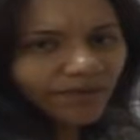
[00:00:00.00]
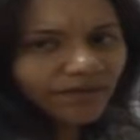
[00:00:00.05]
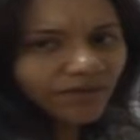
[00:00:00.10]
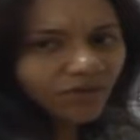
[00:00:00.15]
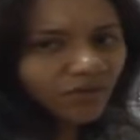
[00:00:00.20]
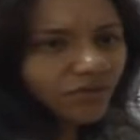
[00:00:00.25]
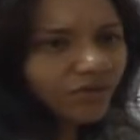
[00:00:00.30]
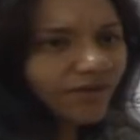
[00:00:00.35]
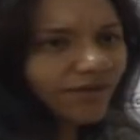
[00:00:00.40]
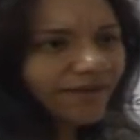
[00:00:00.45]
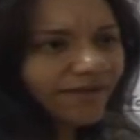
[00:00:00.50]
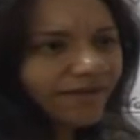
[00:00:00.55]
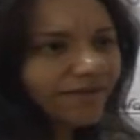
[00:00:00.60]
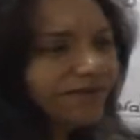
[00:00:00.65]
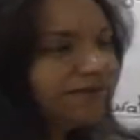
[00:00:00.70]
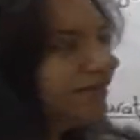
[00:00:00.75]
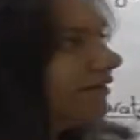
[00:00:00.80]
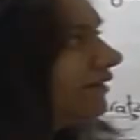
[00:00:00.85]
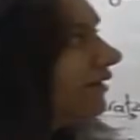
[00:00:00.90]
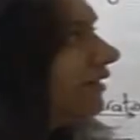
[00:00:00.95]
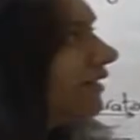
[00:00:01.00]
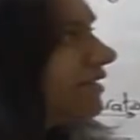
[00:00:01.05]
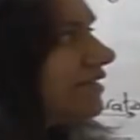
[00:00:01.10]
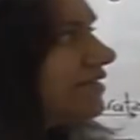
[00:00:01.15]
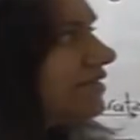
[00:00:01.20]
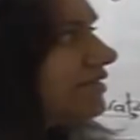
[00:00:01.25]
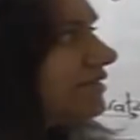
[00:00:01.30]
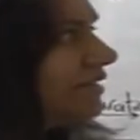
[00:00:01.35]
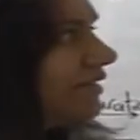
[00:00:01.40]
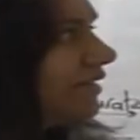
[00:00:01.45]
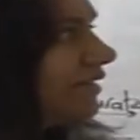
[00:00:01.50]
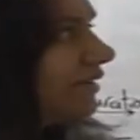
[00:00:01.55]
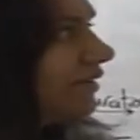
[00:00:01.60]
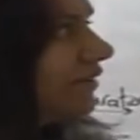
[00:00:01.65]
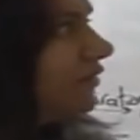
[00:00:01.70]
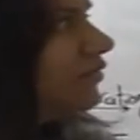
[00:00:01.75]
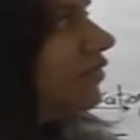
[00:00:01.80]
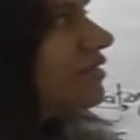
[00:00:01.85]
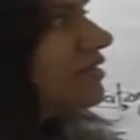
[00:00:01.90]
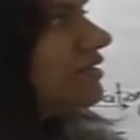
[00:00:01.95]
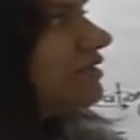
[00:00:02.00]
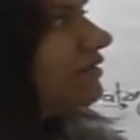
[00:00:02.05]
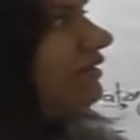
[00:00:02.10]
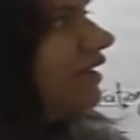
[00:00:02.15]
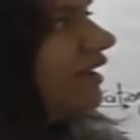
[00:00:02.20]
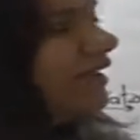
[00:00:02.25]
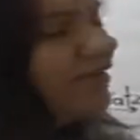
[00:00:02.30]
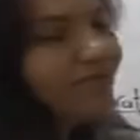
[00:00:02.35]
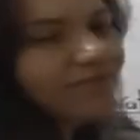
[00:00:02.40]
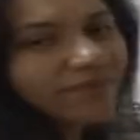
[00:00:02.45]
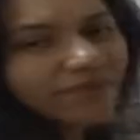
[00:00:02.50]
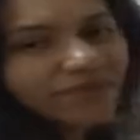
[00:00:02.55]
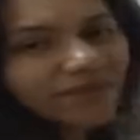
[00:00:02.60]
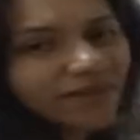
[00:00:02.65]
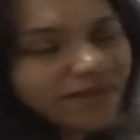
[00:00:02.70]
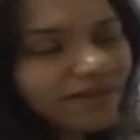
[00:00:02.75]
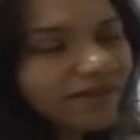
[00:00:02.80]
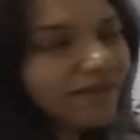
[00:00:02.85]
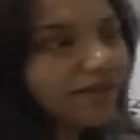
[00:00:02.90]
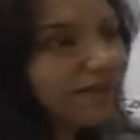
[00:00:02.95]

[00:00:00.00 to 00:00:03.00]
or it doesn't have metallic